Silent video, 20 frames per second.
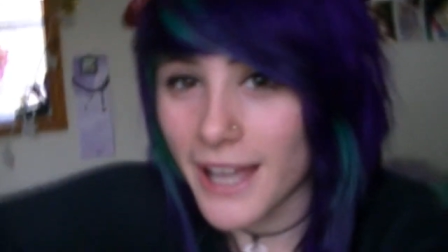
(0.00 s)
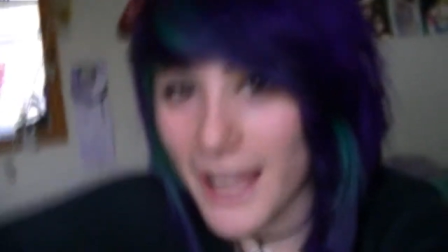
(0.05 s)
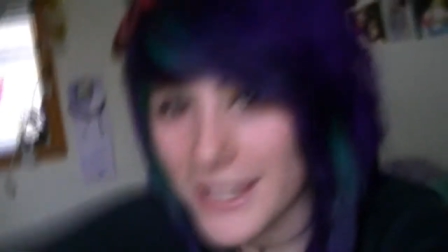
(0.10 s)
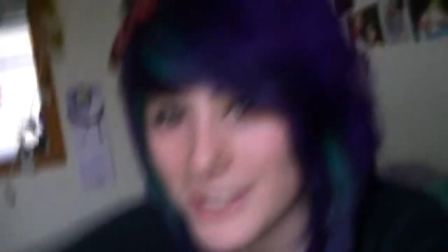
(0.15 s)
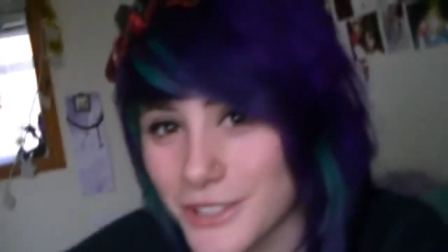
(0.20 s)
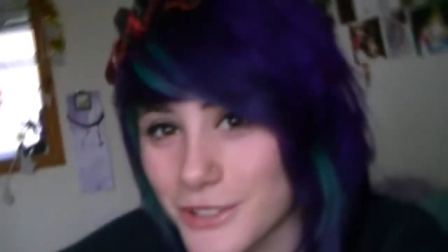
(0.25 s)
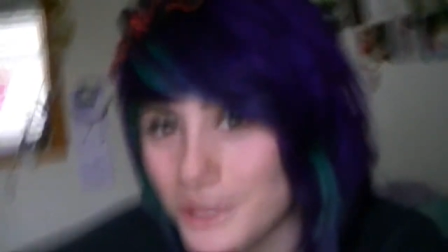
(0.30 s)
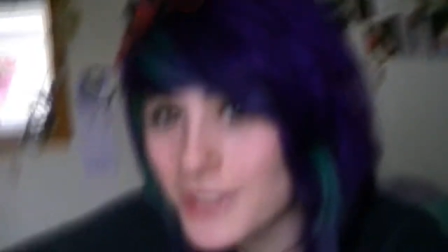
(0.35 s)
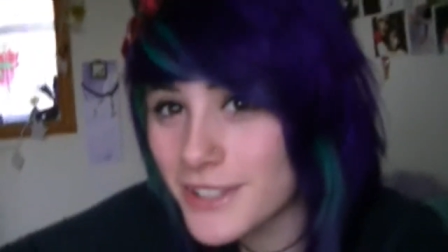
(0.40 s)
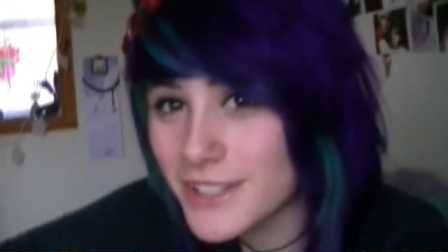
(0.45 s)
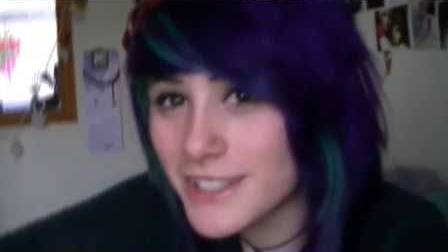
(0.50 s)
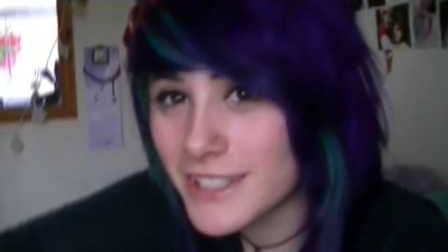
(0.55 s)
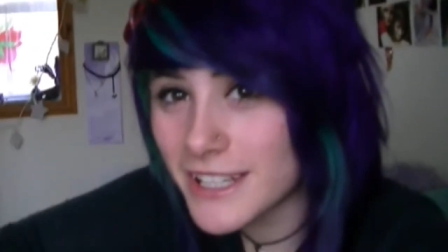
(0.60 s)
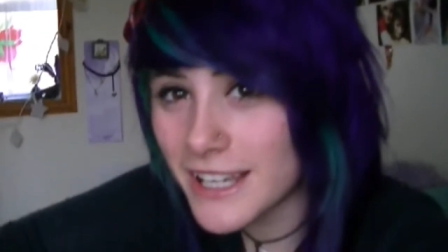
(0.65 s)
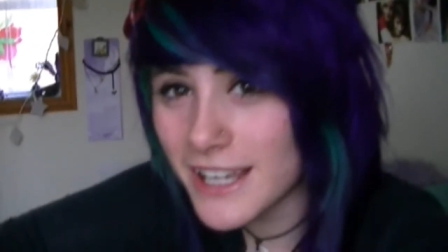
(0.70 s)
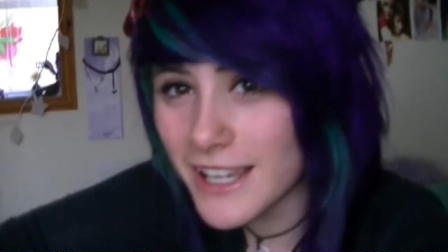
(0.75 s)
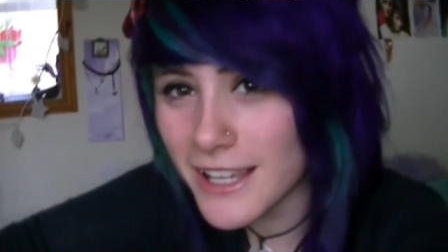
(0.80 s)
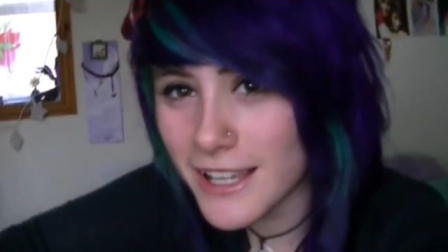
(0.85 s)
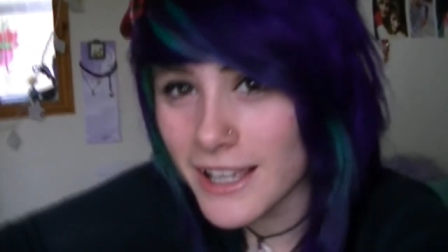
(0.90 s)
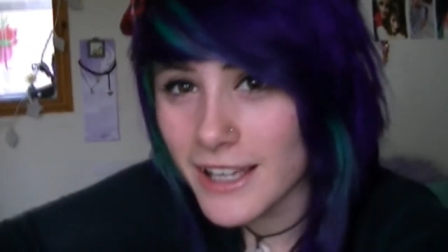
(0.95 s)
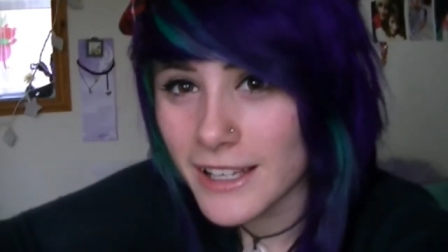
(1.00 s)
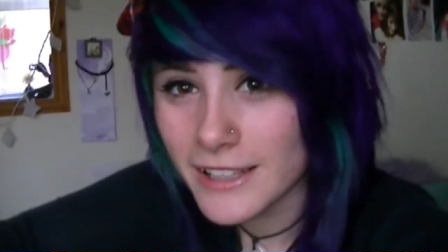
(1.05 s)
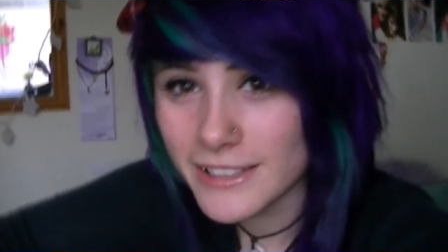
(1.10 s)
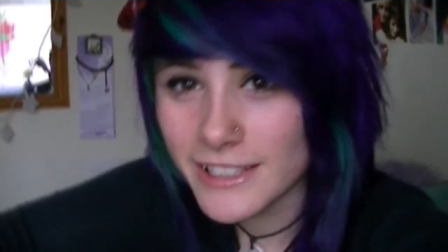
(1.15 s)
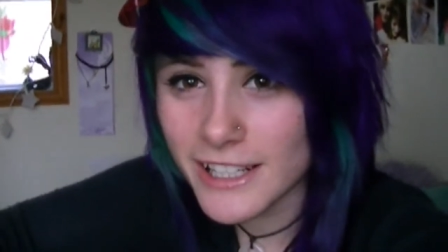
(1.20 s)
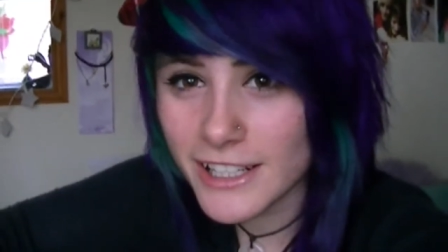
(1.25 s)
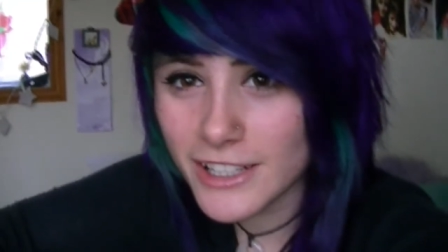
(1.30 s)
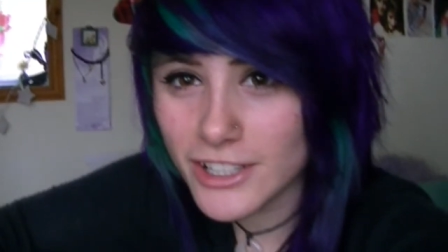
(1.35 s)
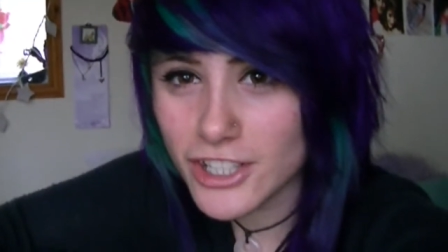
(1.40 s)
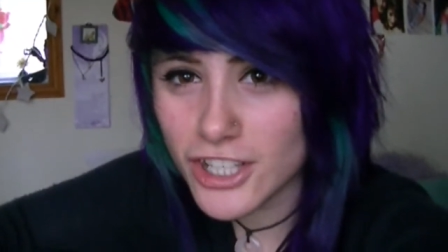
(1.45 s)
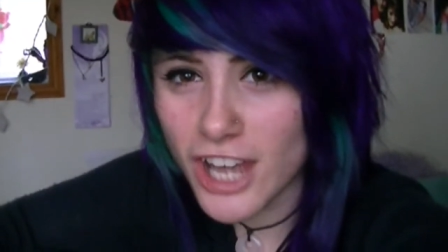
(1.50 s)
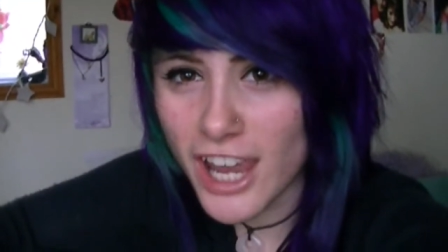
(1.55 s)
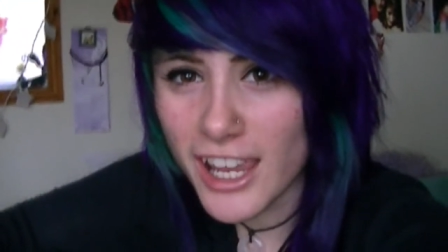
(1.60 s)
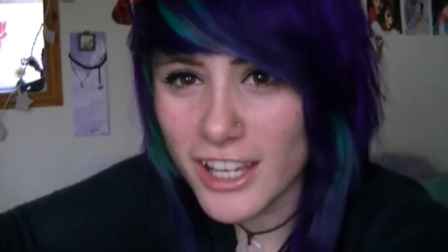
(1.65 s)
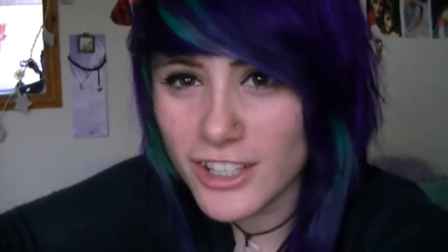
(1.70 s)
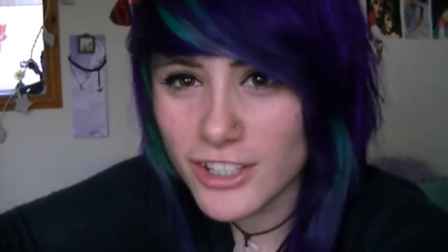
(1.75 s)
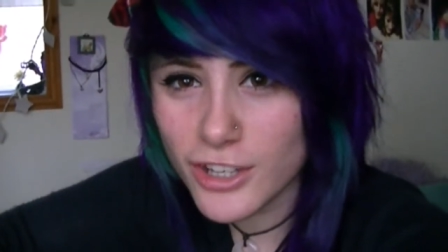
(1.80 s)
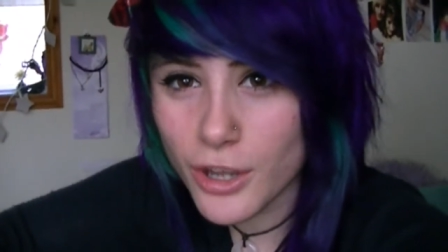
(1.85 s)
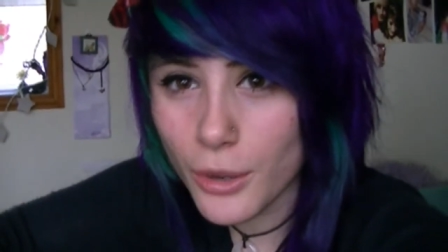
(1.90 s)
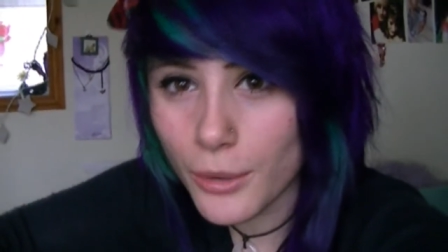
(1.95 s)
as you can see, it's a little
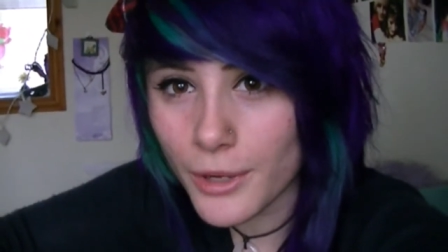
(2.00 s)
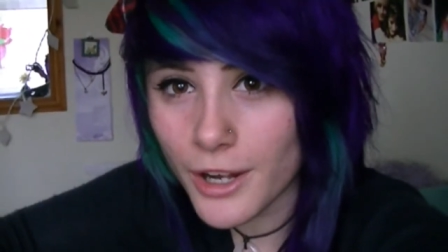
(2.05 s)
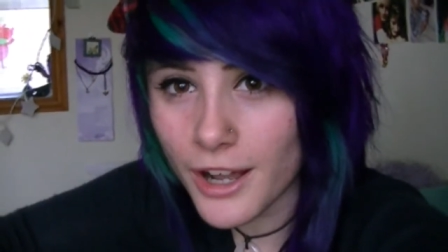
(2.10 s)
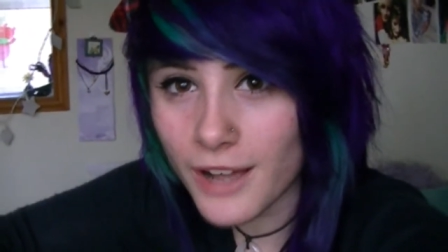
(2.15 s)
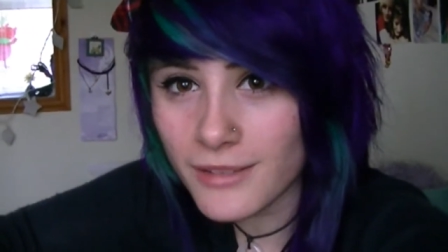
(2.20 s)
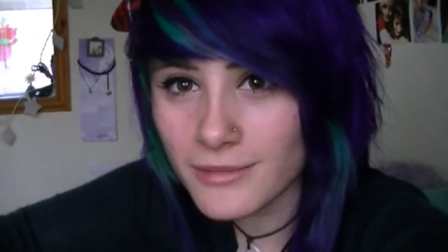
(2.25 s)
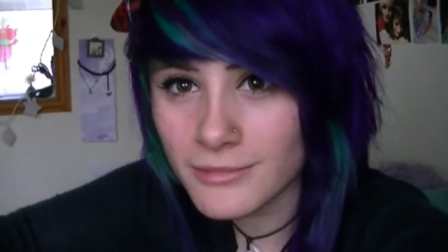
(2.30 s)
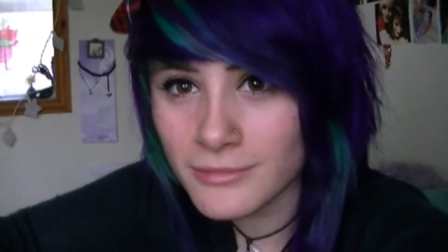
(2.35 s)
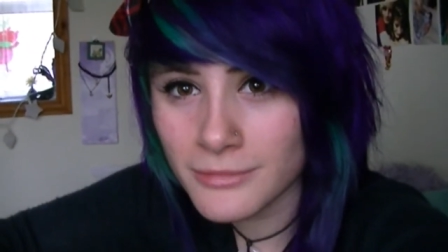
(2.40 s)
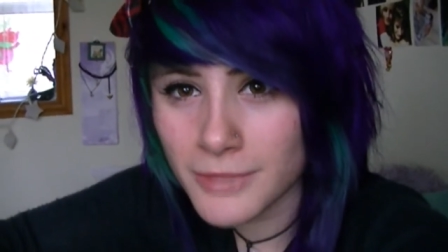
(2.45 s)
change going on.